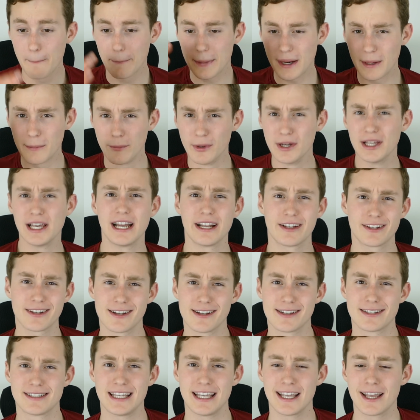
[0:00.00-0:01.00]
But I'm really interested
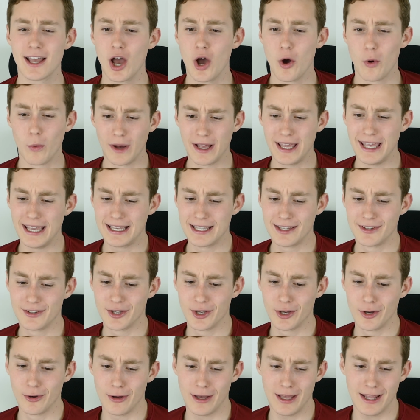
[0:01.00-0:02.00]
to see what he can
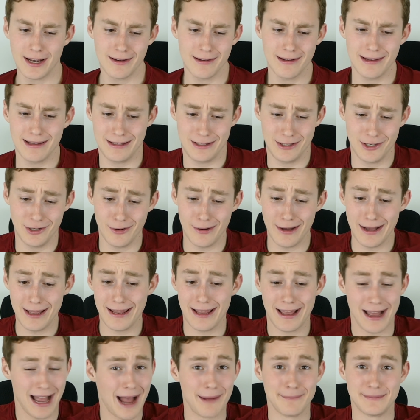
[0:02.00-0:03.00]
do. And you know
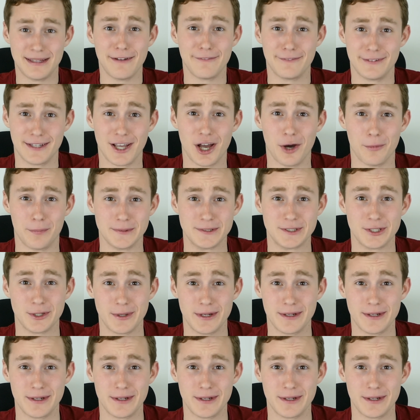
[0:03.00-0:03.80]
what? I'm definitely open to